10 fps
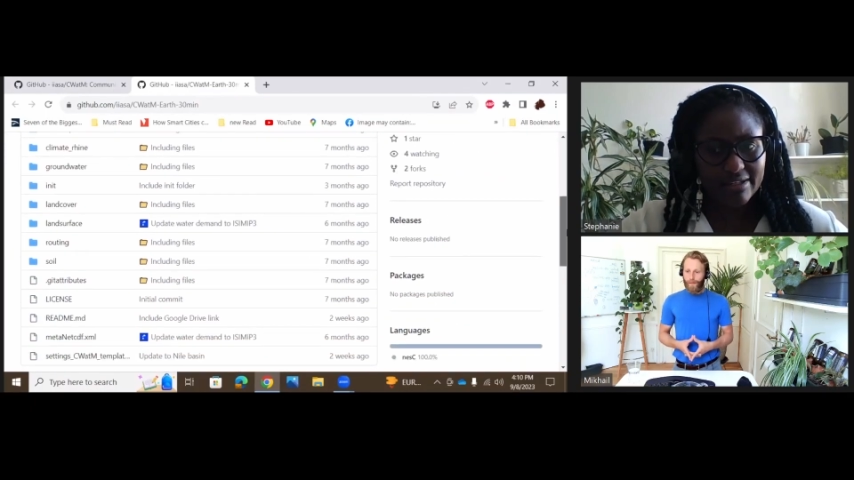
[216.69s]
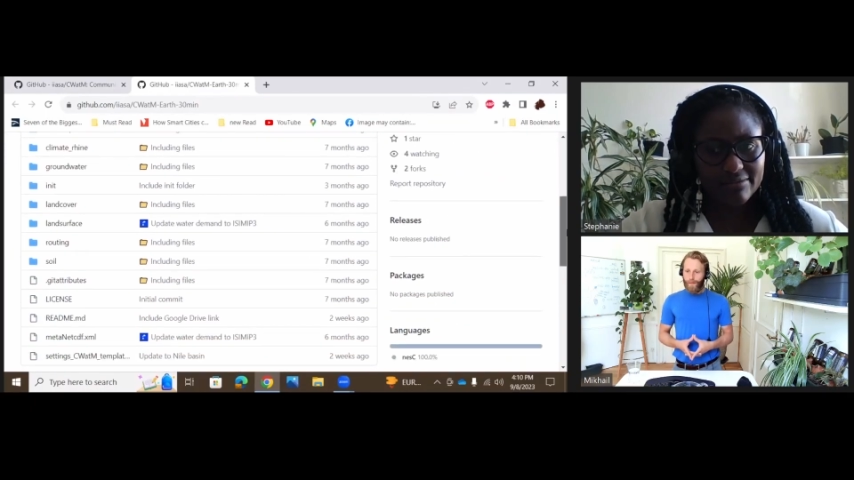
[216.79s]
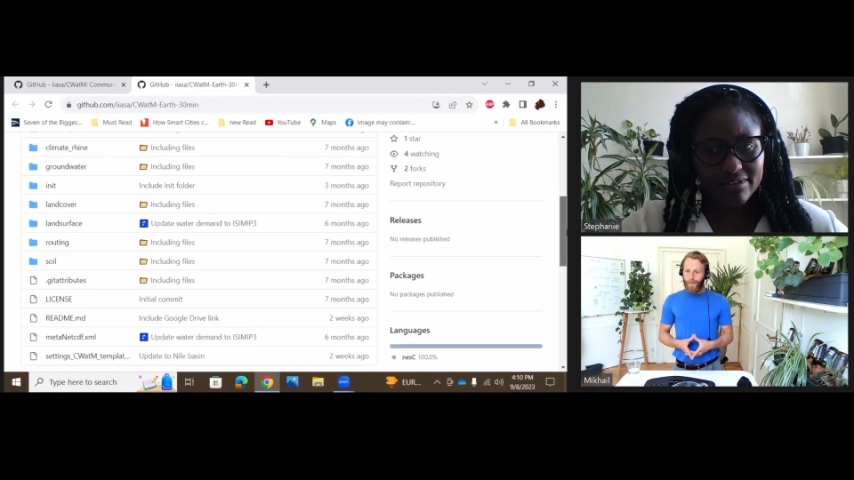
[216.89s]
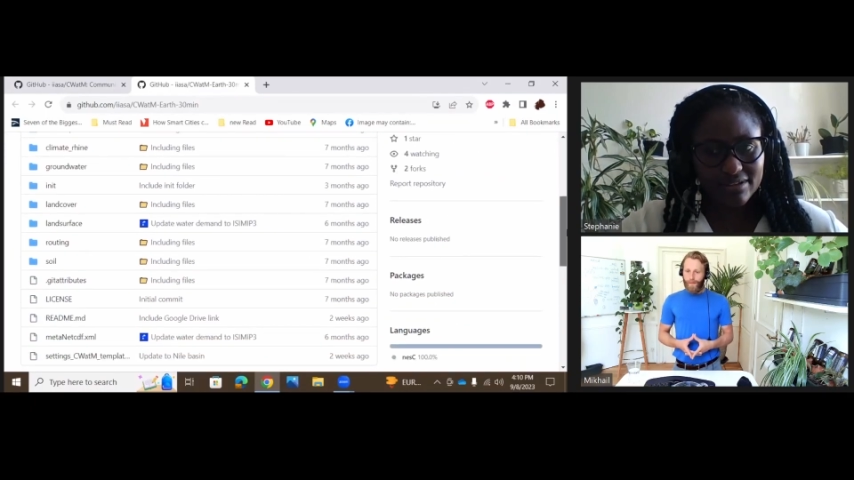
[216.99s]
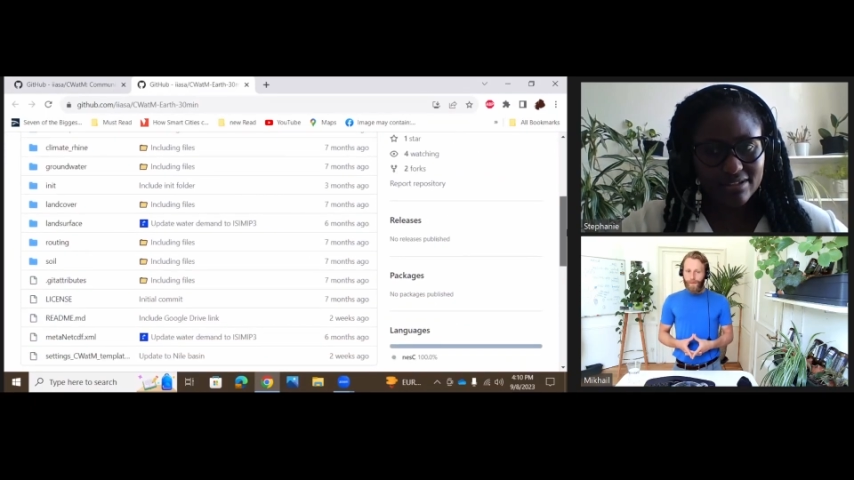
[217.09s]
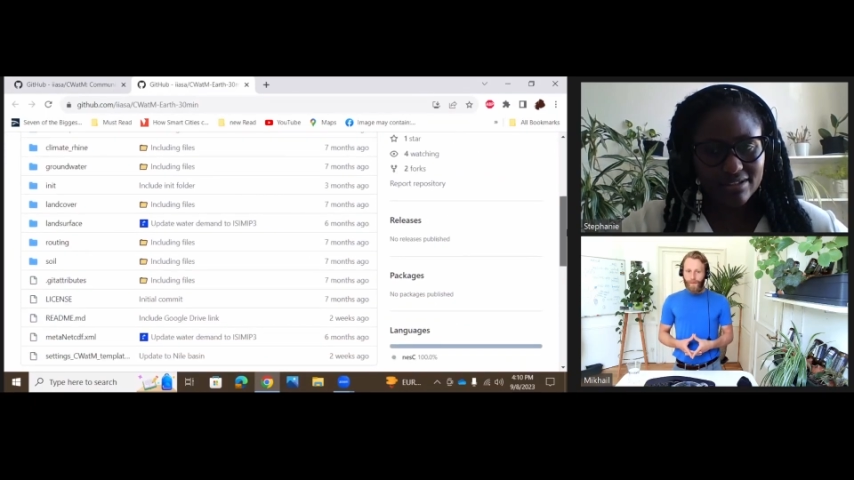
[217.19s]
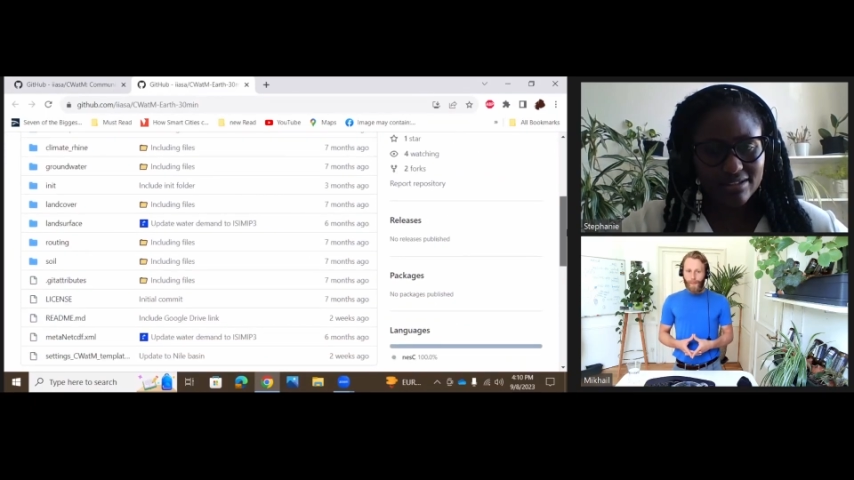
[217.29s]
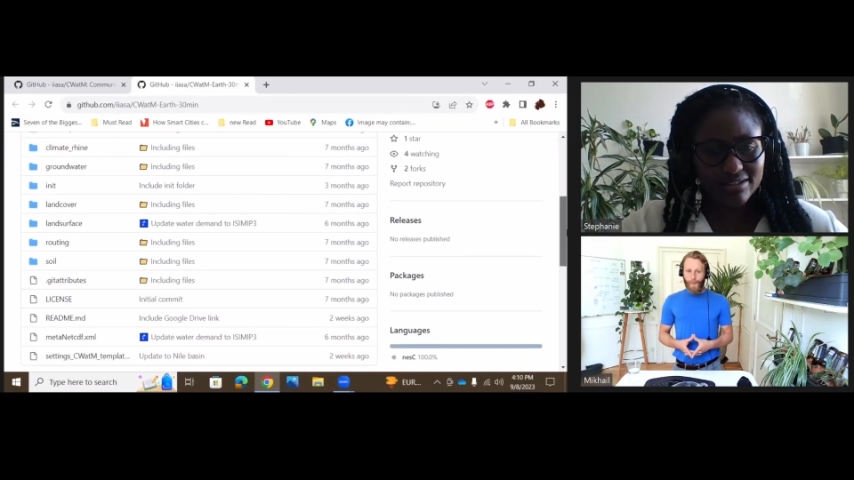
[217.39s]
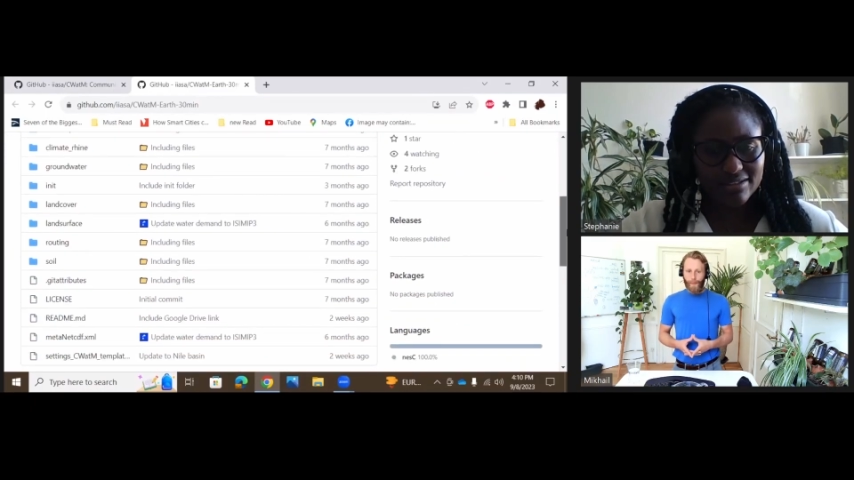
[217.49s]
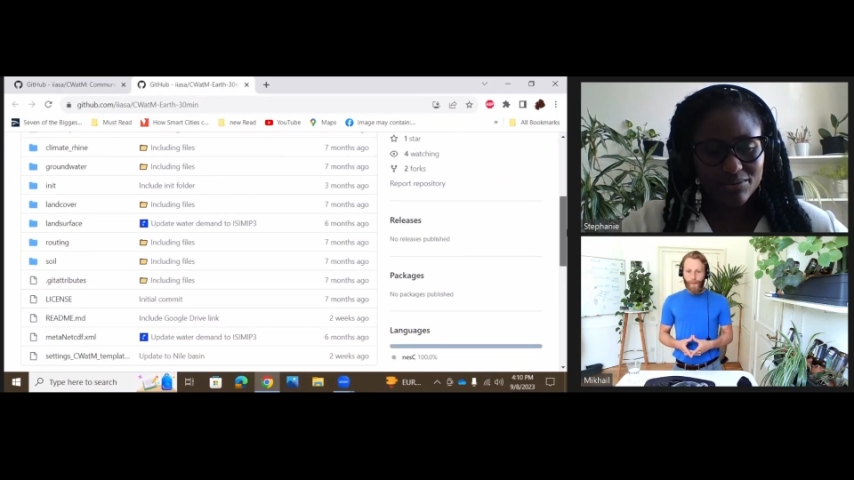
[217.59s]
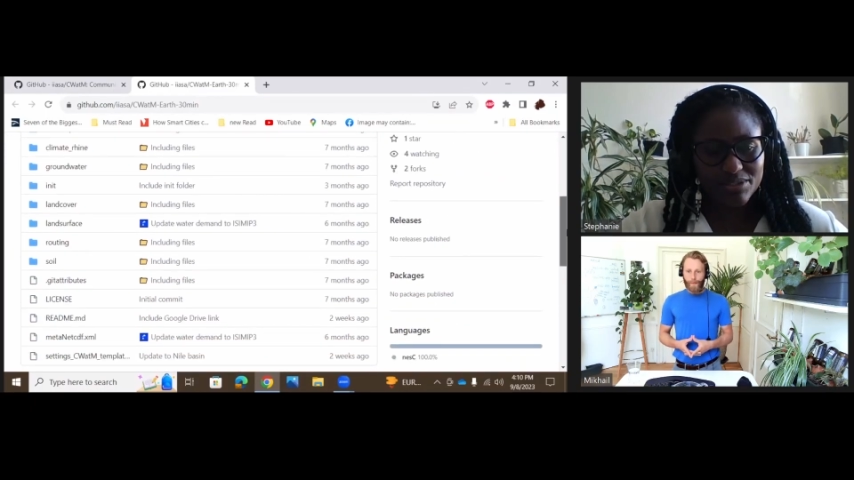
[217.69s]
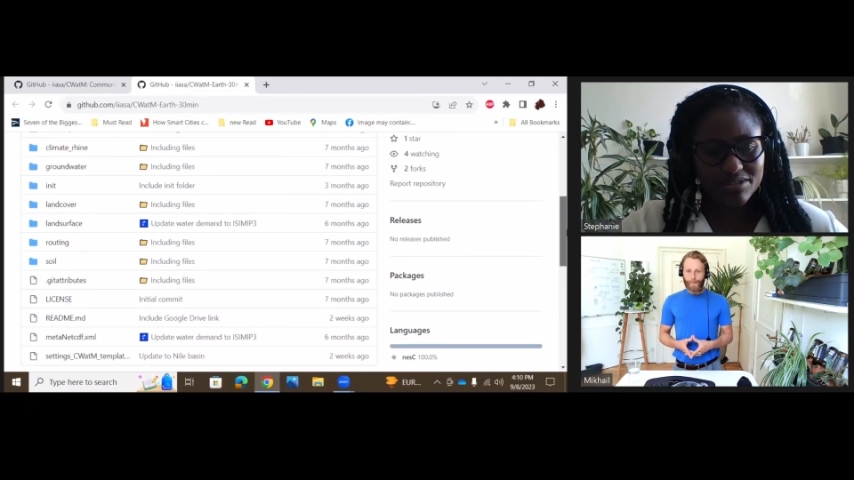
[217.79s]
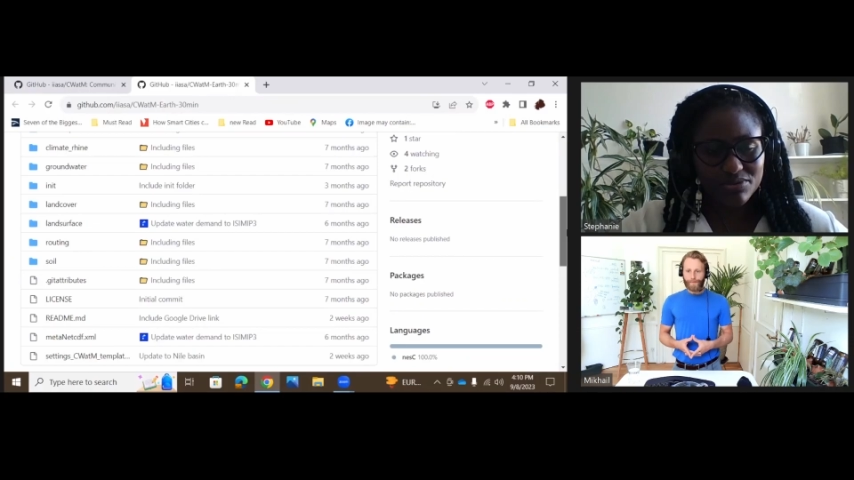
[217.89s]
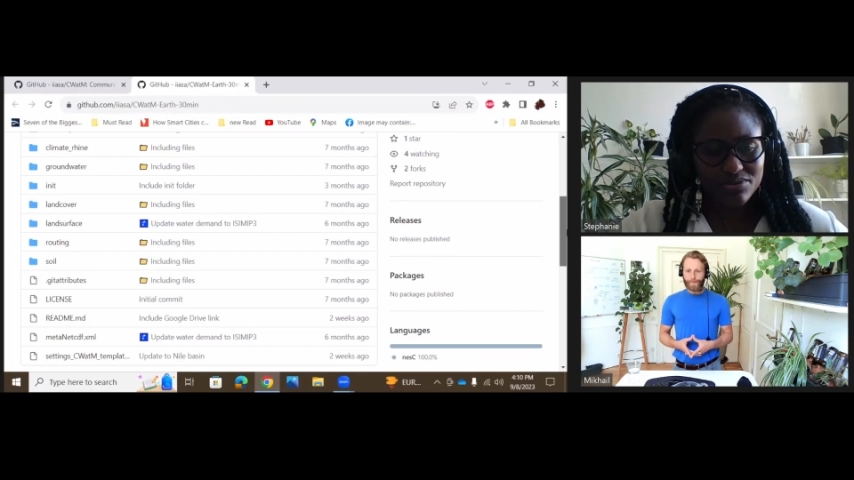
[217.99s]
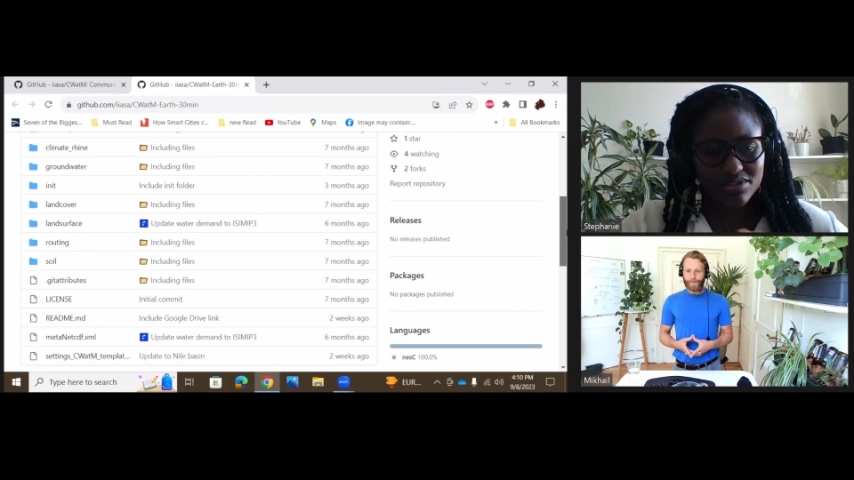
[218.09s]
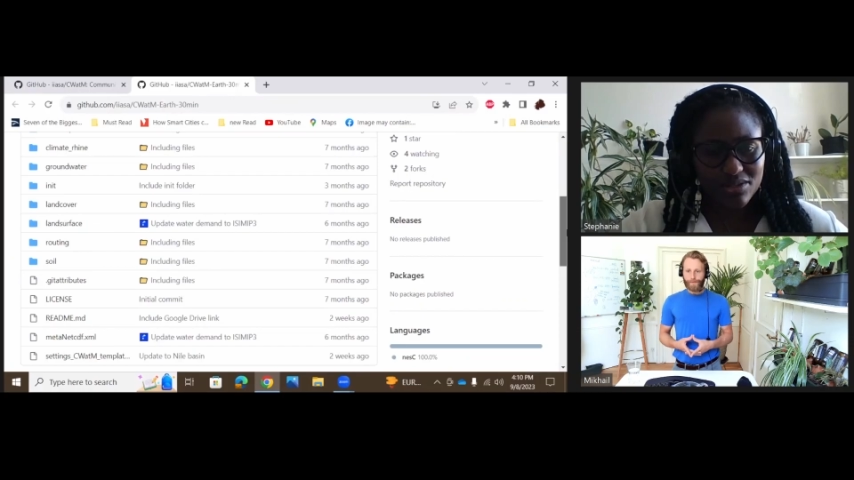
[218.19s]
everything that we're supposed